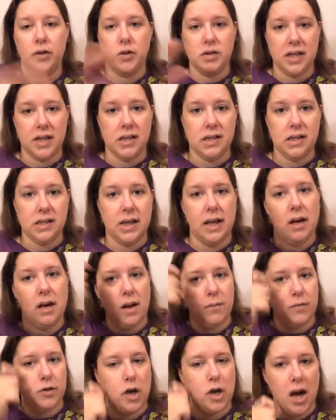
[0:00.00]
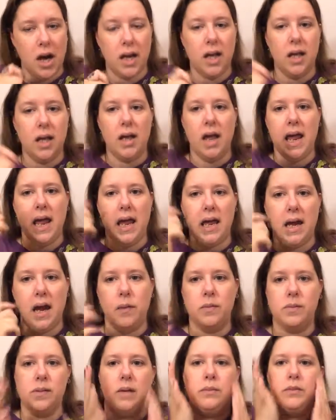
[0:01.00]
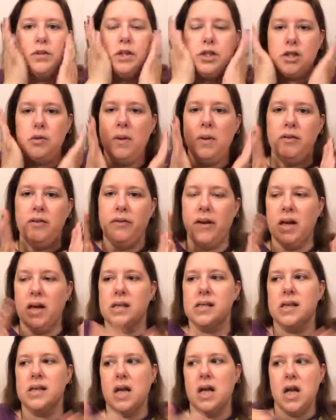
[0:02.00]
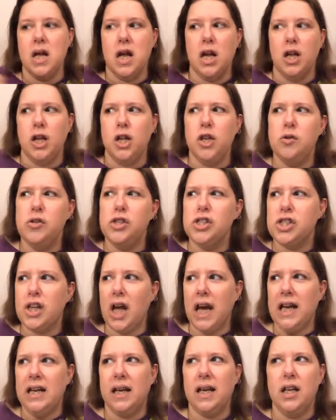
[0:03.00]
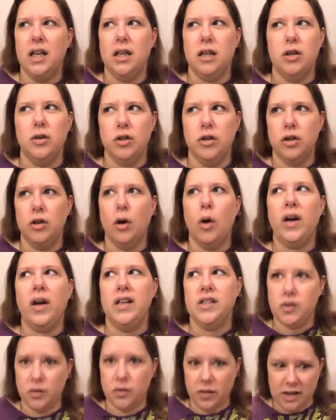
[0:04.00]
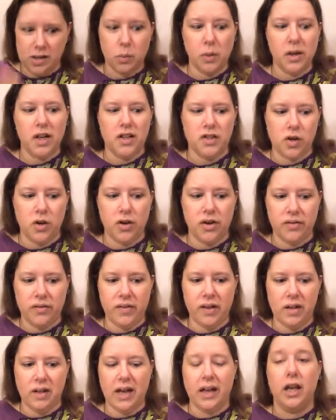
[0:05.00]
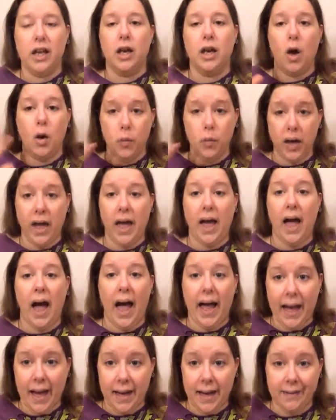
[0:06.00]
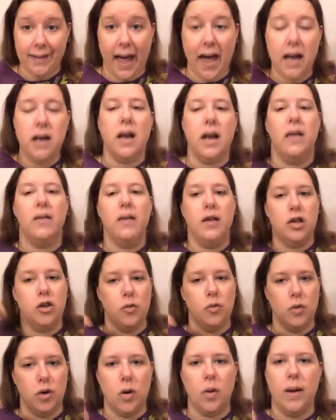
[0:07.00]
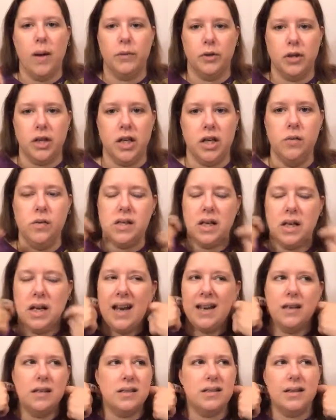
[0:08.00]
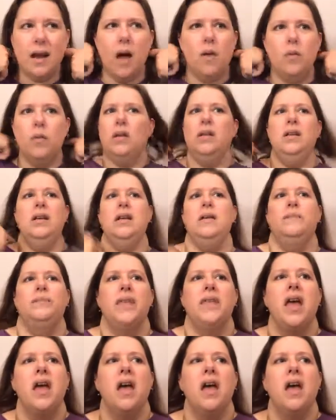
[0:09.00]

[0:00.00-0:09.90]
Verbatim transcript: a few seconds later, I'm trying it and I was able to do my face. You just kind of get, okay, so that's what it's going to feel like. It Okay, I got that. And then you, you're able to use it. And it's not really